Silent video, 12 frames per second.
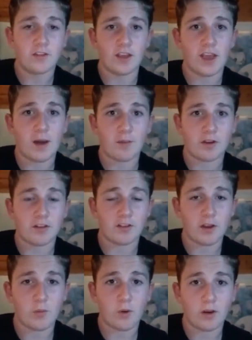So yeah, I'm going to
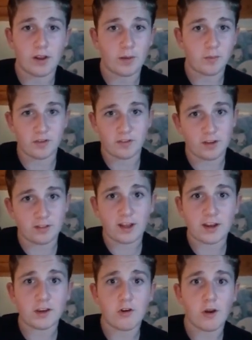say 1-0. I'm going to say
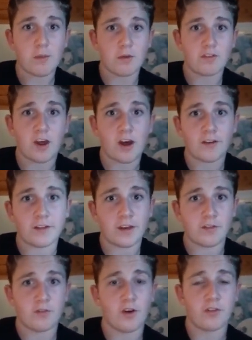Danny Graham to start and
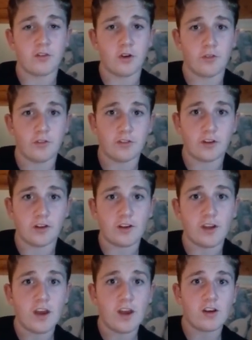get his first goal for
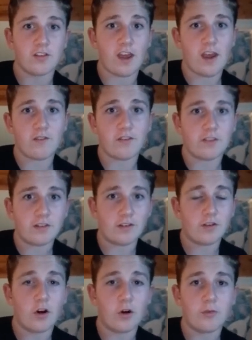Sunderland, because every
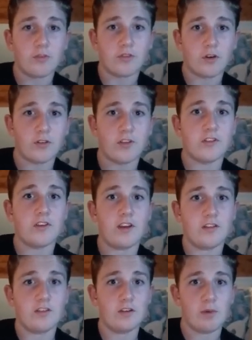single goal we've scored this
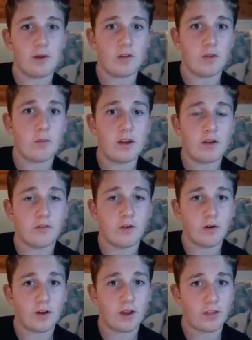season he's been on the pitch
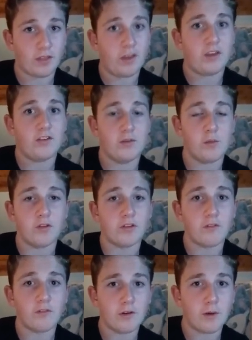for, and I think he's the
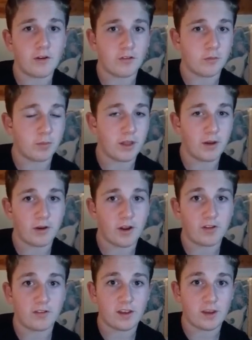most influential player in
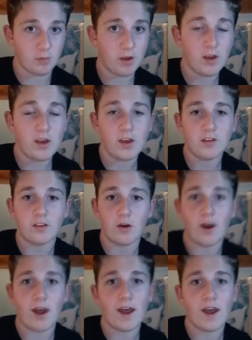our team.
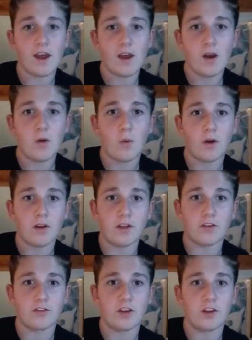So
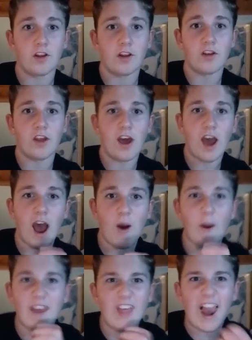1-0 Sunderland.
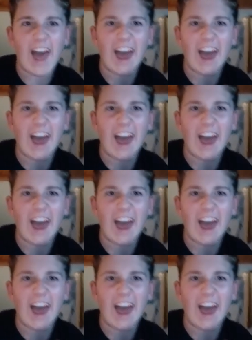How are the